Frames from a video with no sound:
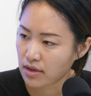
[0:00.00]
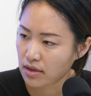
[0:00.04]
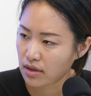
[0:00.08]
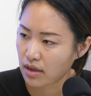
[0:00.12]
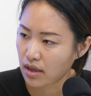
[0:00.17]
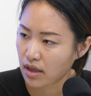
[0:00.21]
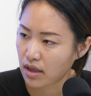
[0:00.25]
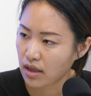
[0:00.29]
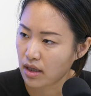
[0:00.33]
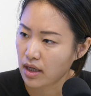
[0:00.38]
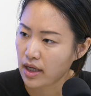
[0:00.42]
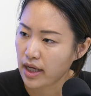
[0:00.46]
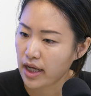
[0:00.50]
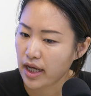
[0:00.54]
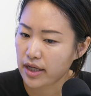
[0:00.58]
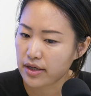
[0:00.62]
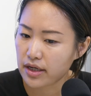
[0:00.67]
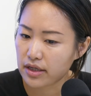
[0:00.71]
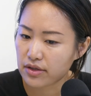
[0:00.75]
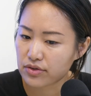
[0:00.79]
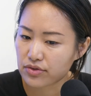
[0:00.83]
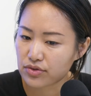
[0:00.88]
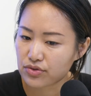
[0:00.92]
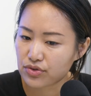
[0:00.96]
Yeah. And
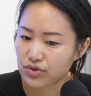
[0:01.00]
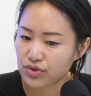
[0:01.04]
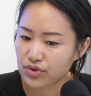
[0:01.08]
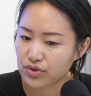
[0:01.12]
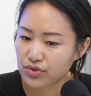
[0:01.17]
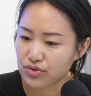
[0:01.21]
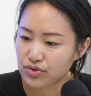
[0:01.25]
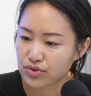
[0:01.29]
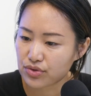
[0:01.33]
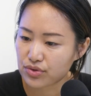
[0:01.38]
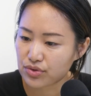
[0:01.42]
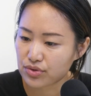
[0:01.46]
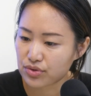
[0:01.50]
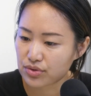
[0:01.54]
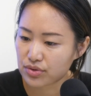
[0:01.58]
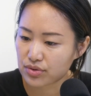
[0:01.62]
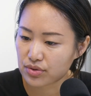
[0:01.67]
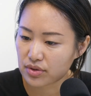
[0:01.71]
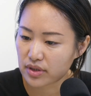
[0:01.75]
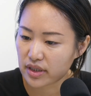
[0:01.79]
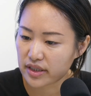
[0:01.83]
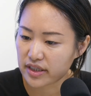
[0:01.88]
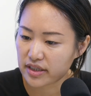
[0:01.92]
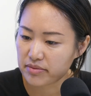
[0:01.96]
then do you
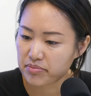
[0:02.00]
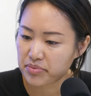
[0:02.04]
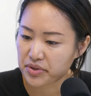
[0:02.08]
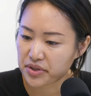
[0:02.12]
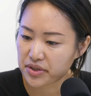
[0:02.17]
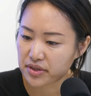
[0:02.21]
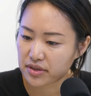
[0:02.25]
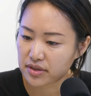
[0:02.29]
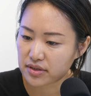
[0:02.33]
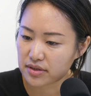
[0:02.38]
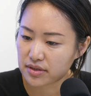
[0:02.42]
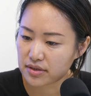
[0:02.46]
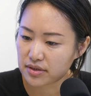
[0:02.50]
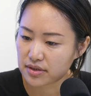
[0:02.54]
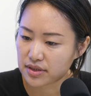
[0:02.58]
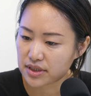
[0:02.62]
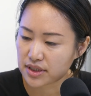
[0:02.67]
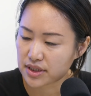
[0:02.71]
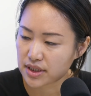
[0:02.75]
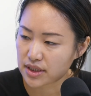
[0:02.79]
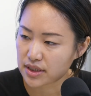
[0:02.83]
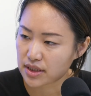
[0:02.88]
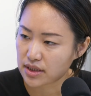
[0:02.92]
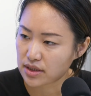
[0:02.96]
do empirical
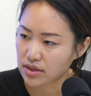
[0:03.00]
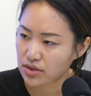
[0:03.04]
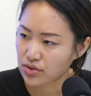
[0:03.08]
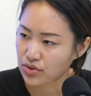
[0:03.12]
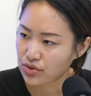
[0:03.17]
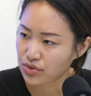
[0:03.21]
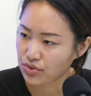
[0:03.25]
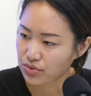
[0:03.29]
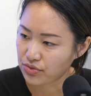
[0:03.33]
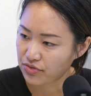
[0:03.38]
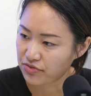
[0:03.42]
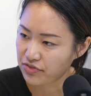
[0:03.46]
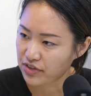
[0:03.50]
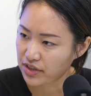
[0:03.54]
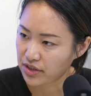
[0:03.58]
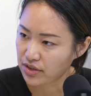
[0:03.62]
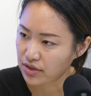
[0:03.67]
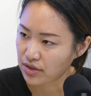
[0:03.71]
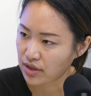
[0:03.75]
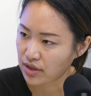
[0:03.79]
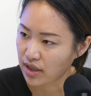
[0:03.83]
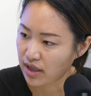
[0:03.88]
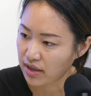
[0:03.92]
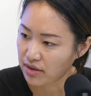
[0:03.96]
studies to
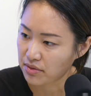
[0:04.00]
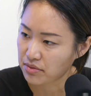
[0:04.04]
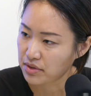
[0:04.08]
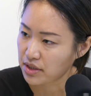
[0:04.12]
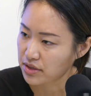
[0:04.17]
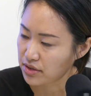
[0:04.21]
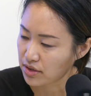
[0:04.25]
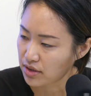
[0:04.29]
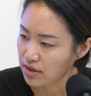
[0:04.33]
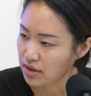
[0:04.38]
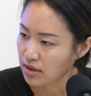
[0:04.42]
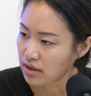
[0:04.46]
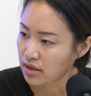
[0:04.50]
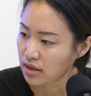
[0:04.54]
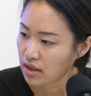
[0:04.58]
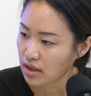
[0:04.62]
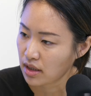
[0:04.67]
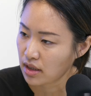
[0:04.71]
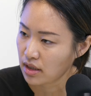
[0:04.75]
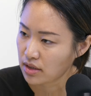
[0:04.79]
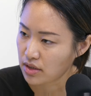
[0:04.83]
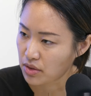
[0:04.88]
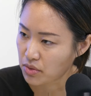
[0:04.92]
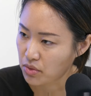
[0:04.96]
figure out whether
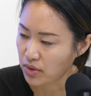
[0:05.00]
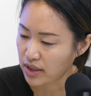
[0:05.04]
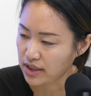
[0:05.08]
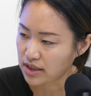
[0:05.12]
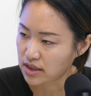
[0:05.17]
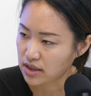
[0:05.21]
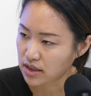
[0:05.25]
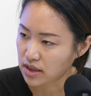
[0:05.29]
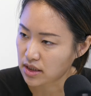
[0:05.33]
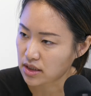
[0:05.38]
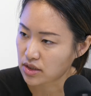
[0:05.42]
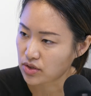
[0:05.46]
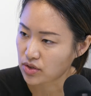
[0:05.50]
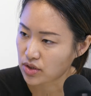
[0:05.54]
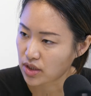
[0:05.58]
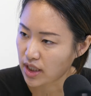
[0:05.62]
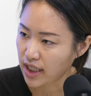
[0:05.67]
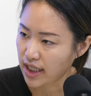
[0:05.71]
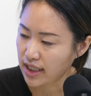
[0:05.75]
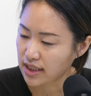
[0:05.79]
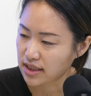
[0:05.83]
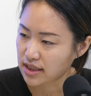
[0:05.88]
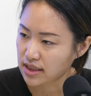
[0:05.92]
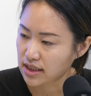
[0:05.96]
the questions you're
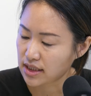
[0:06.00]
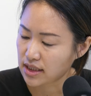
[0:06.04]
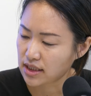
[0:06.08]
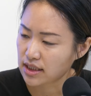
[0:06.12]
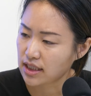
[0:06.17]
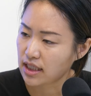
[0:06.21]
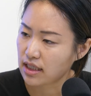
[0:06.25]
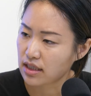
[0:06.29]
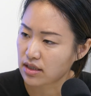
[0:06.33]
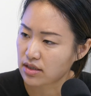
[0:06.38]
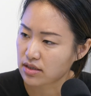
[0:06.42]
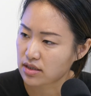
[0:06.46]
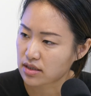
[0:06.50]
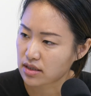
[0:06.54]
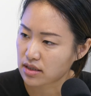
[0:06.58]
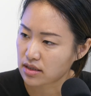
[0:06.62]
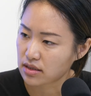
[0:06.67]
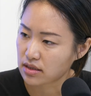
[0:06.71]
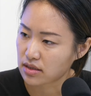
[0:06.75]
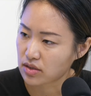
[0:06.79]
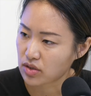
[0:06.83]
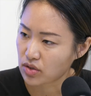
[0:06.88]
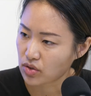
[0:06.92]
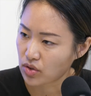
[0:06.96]
asking and the
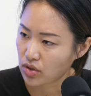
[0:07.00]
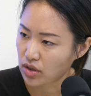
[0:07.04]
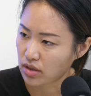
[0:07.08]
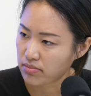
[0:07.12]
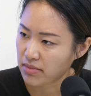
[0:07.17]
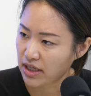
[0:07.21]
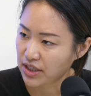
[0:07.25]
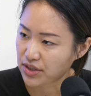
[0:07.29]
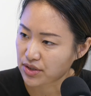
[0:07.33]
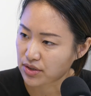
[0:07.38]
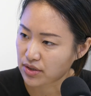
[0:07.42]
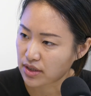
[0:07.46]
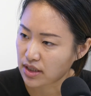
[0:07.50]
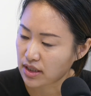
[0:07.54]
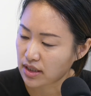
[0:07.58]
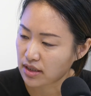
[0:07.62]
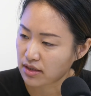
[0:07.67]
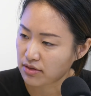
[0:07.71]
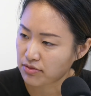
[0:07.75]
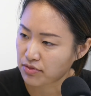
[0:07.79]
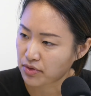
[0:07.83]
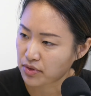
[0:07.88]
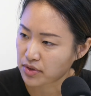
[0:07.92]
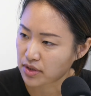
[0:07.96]
skills you're
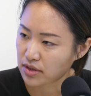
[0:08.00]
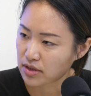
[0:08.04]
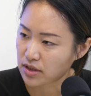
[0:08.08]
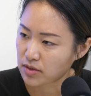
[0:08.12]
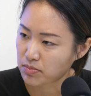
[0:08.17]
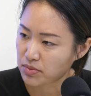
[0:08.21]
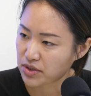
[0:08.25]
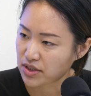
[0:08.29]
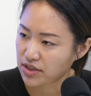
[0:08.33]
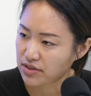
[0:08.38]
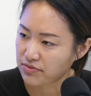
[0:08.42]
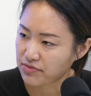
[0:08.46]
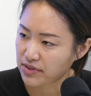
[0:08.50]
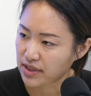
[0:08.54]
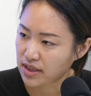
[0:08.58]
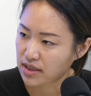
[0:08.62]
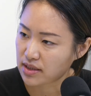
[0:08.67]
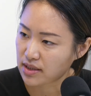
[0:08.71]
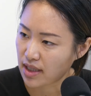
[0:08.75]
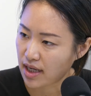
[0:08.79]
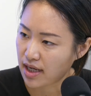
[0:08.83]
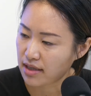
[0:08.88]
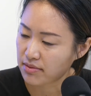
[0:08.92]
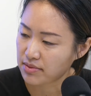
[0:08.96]
measuring for the specific
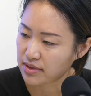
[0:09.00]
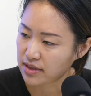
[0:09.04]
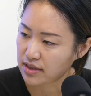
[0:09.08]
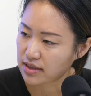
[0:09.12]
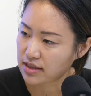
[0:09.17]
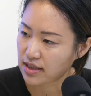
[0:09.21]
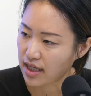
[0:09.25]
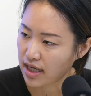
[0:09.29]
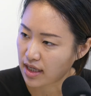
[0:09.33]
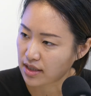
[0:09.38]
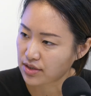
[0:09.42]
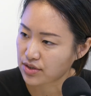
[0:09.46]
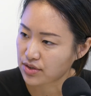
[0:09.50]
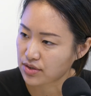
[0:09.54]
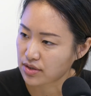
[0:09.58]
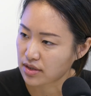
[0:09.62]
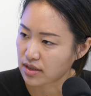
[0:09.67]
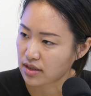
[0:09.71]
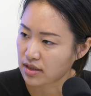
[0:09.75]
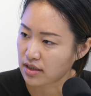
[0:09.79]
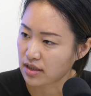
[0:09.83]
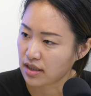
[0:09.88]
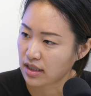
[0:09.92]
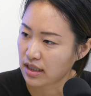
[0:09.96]
job is
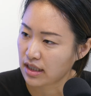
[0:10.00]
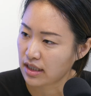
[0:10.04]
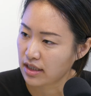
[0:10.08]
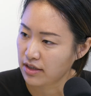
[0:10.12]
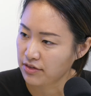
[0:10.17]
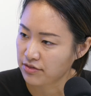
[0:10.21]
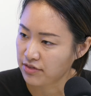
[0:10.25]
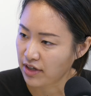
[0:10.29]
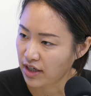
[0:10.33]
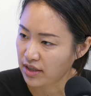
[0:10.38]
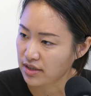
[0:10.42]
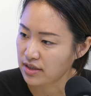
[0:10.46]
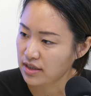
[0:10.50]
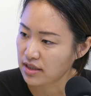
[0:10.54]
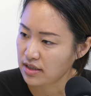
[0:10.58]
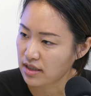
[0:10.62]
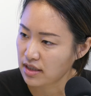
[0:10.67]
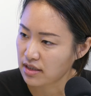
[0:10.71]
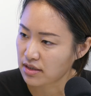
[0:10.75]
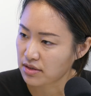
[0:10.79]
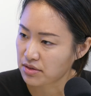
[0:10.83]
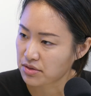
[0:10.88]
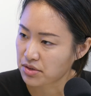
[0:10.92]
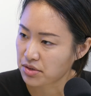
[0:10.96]
actually valid and